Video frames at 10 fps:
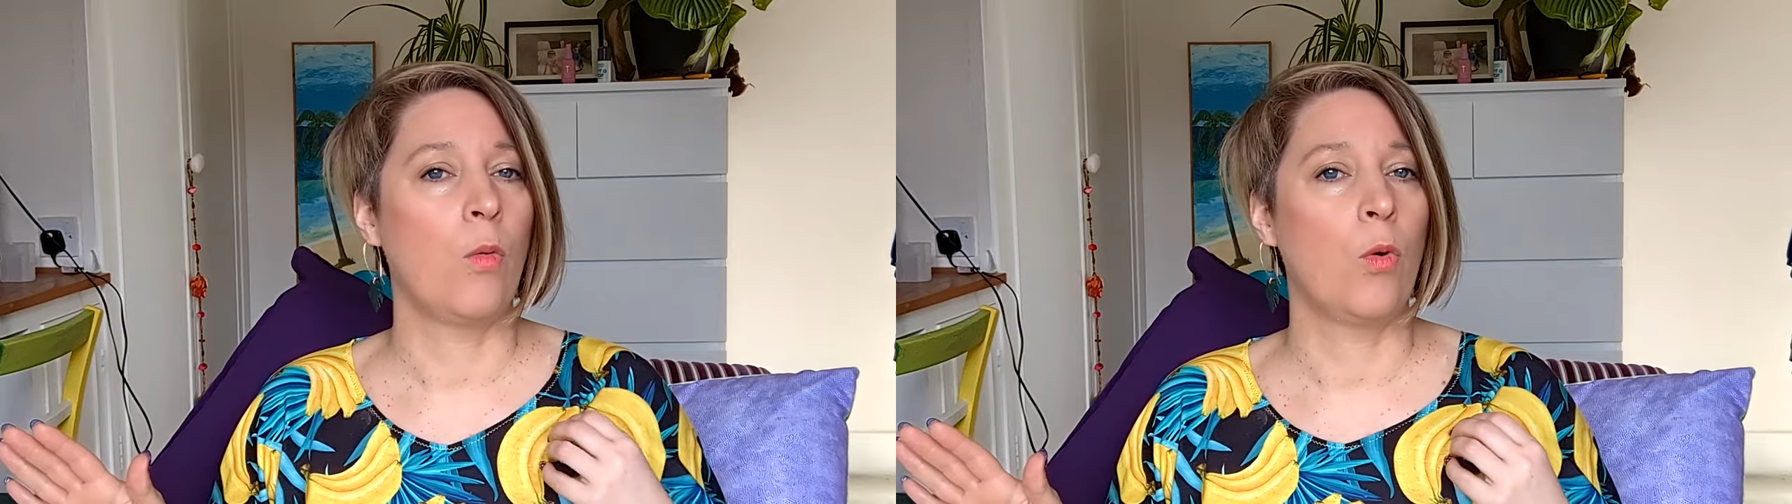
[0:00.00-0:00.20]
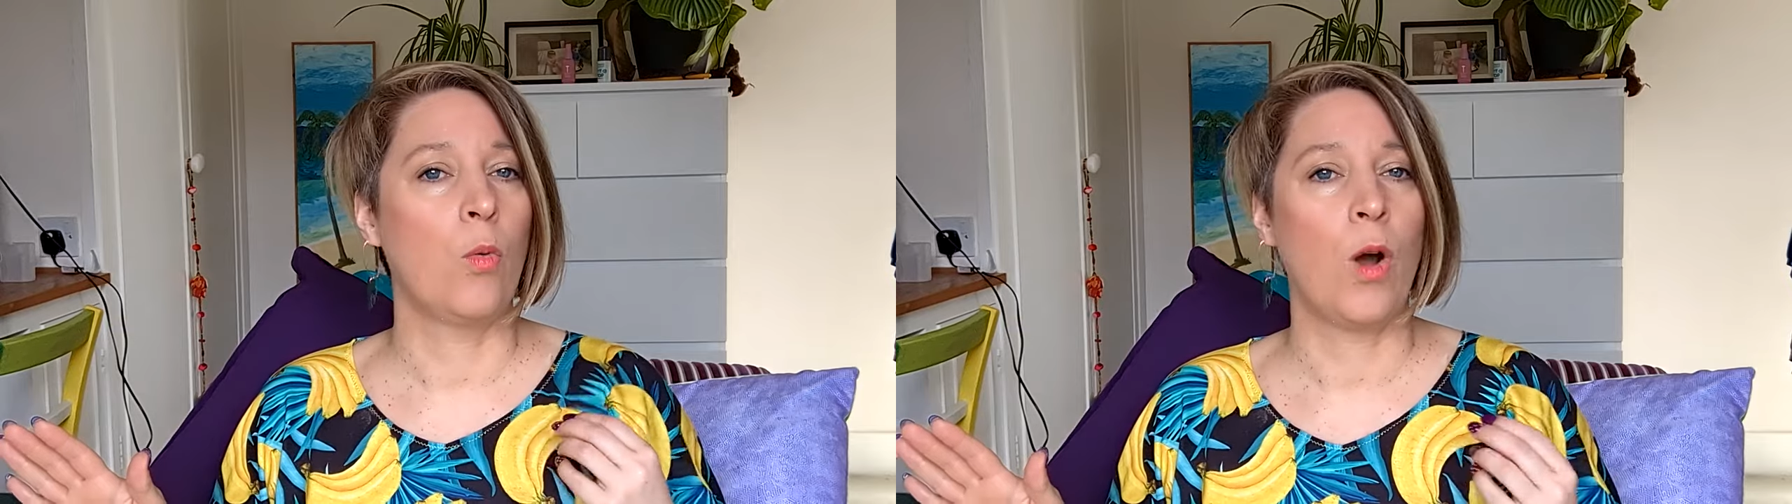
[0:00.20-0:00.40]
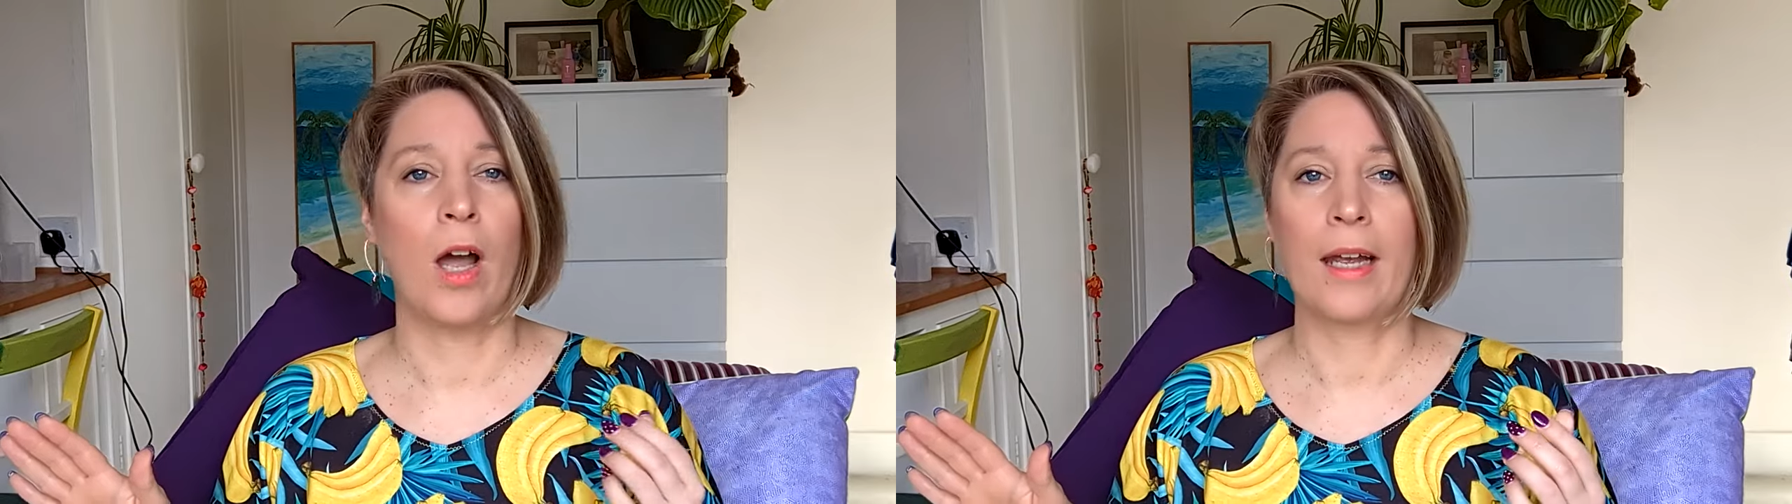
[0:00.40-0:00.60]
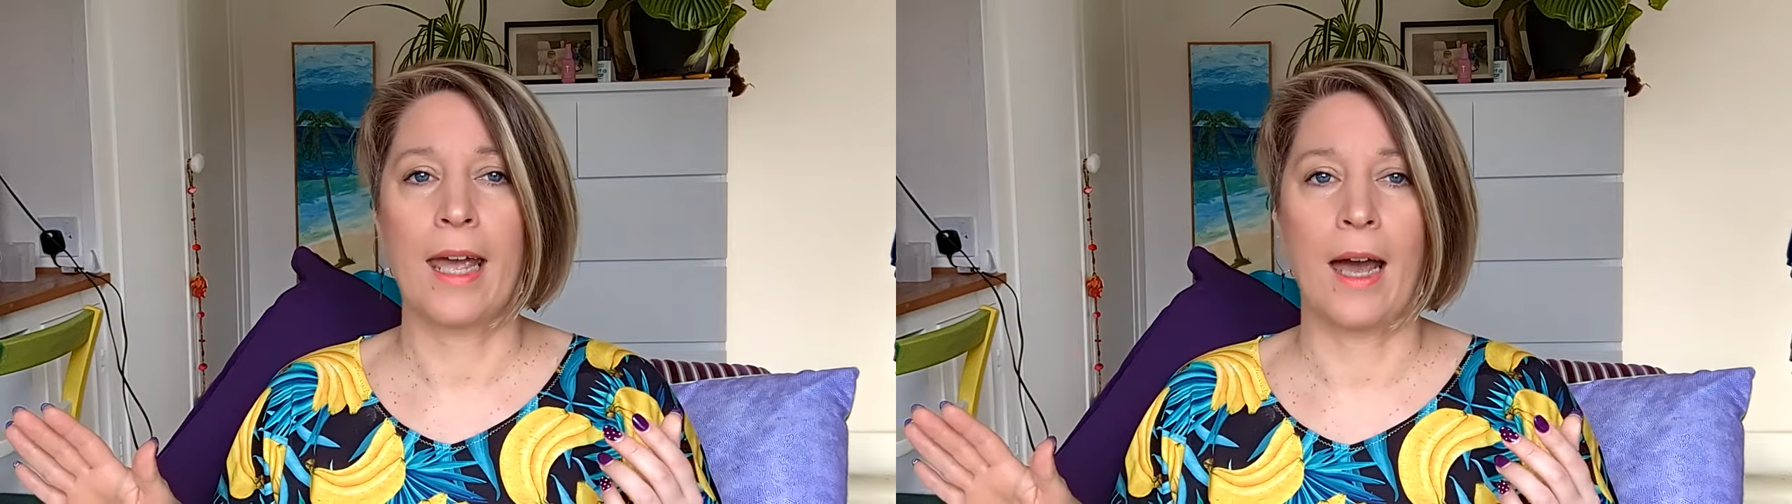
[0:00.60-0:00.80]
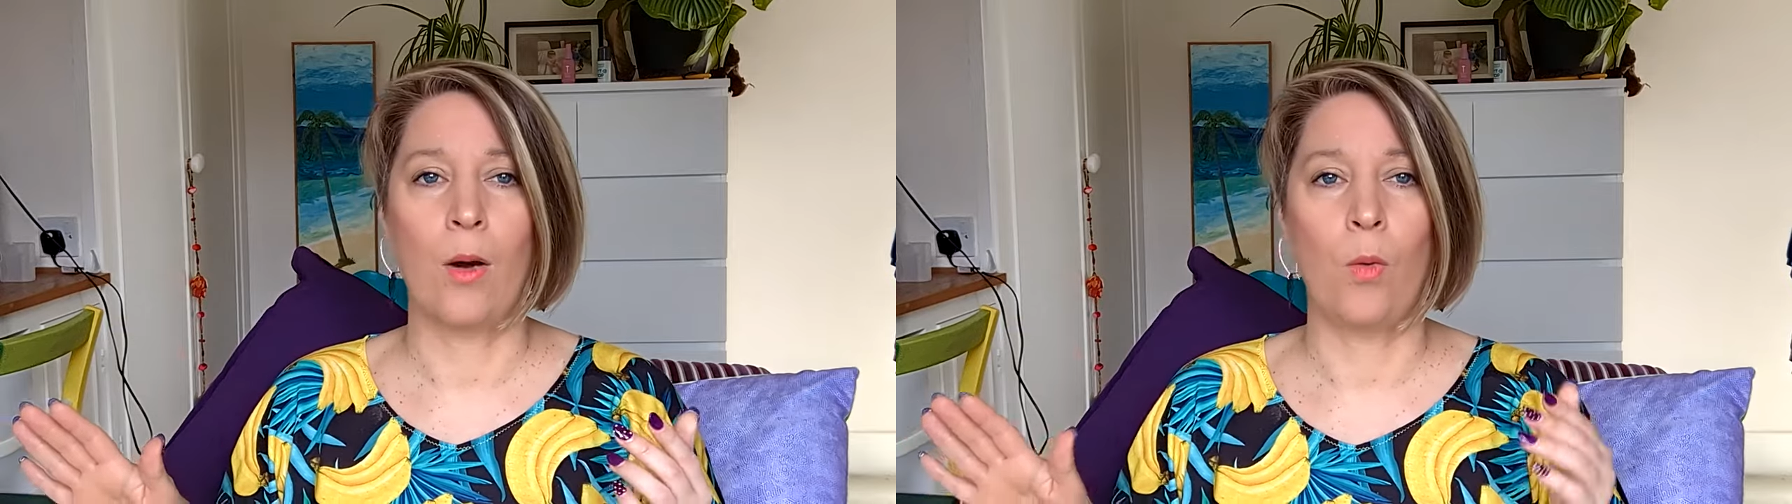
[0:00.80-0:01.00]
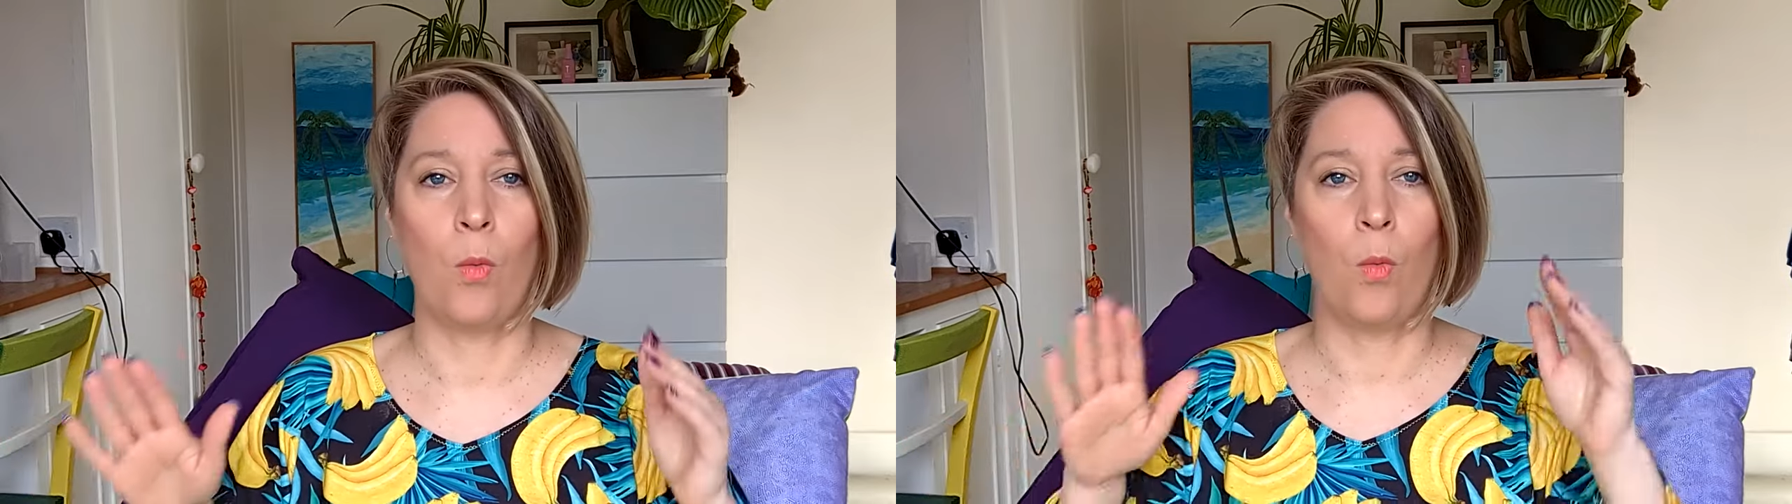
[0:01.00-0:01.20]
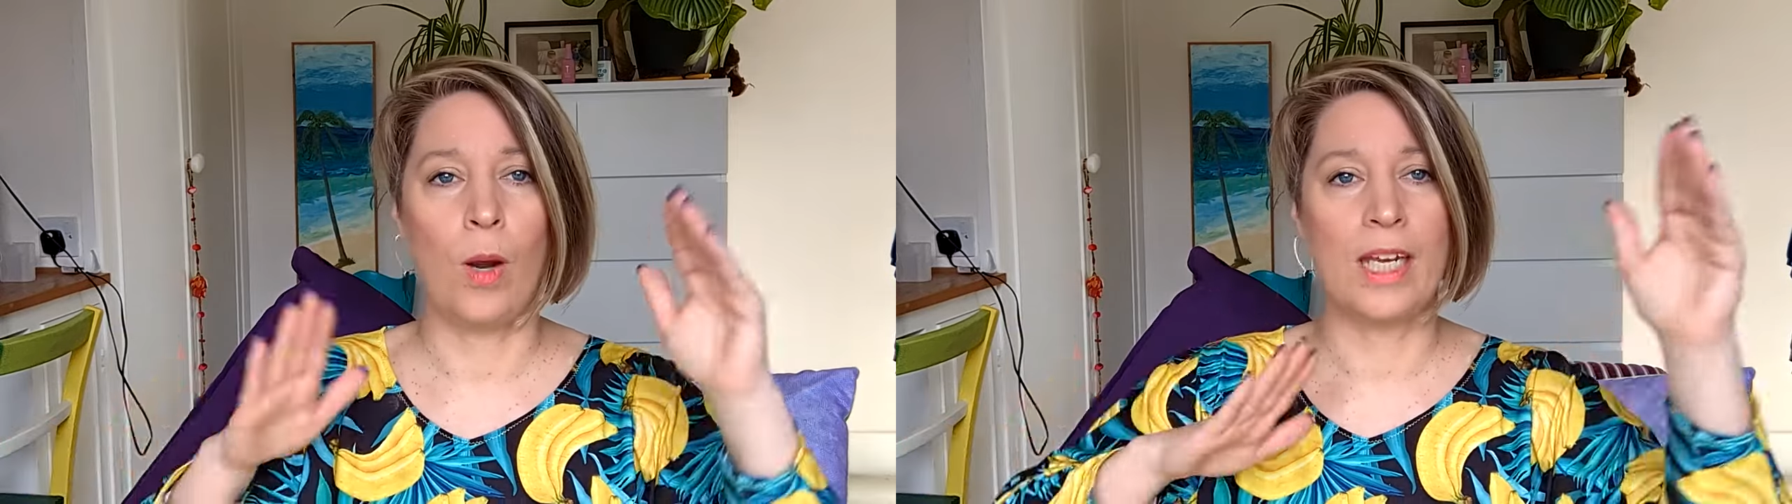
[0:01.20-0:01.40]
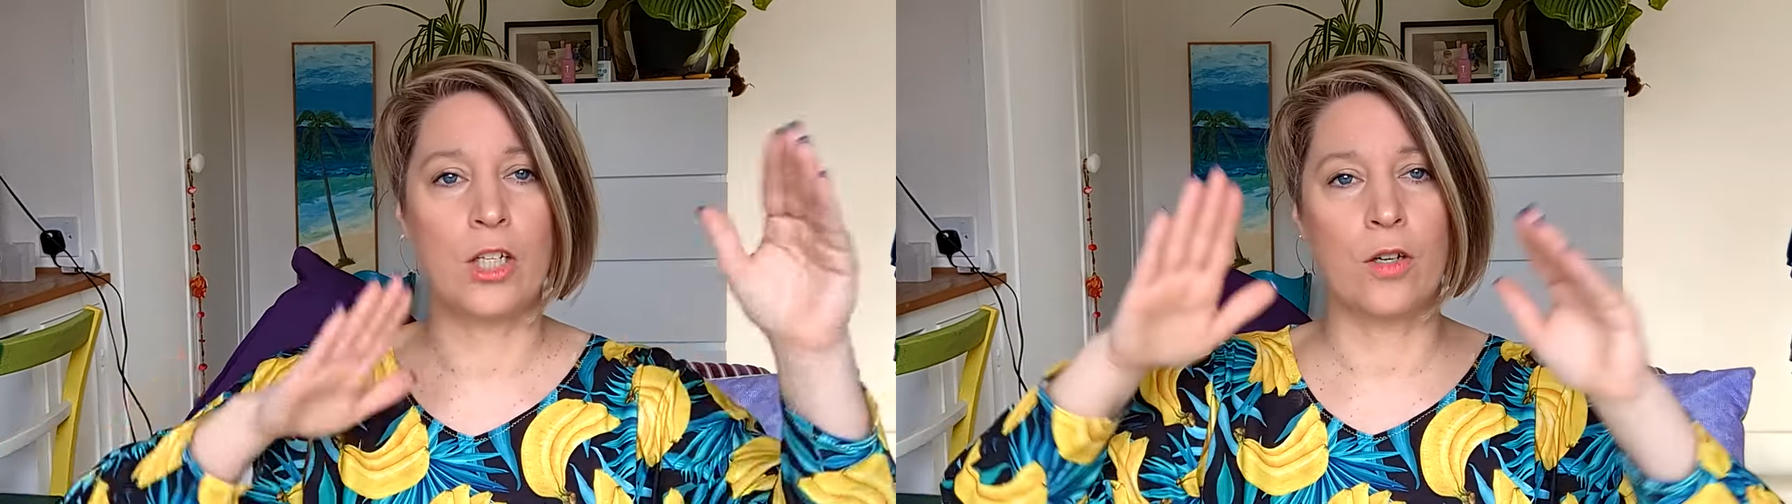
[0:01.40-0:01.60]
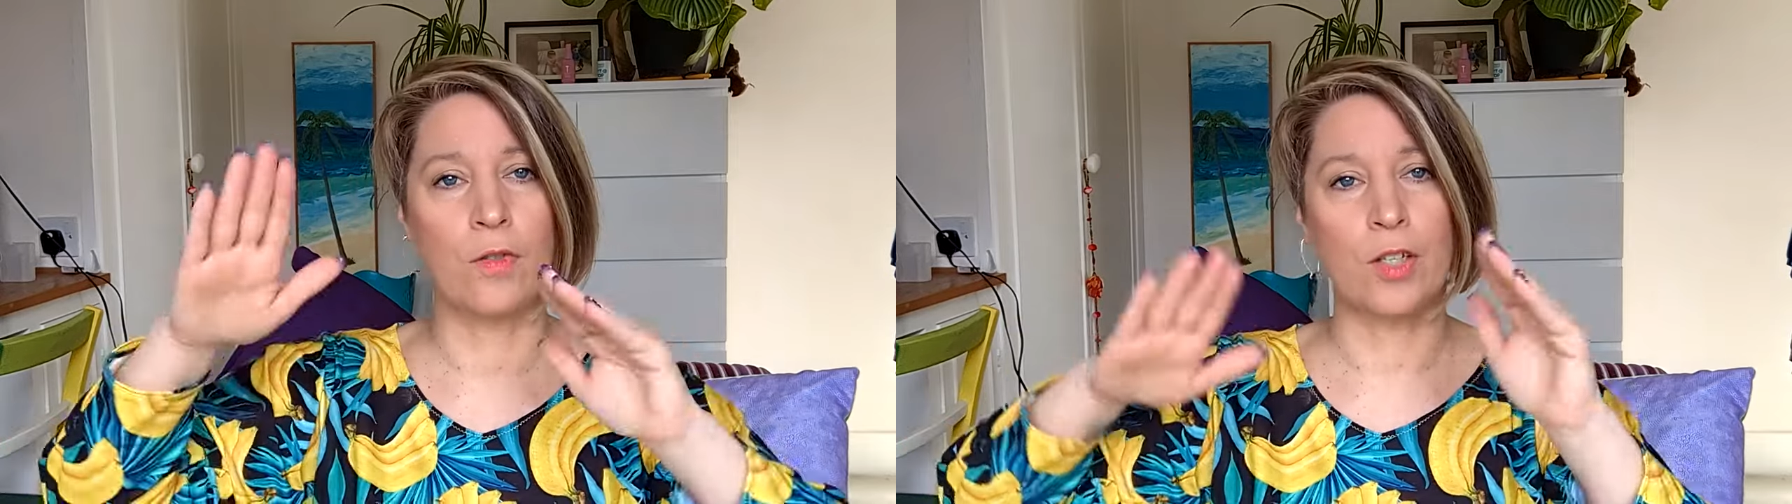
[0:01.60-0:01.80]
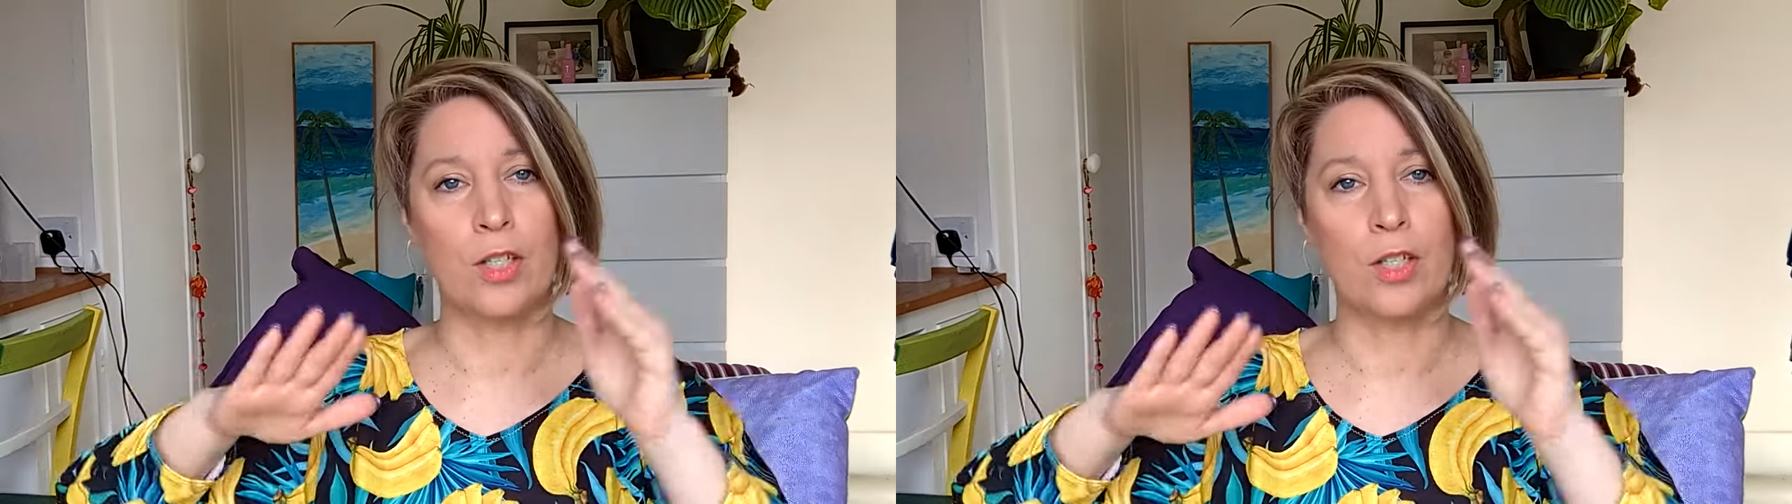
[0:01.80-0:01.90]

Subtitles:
will work out which of the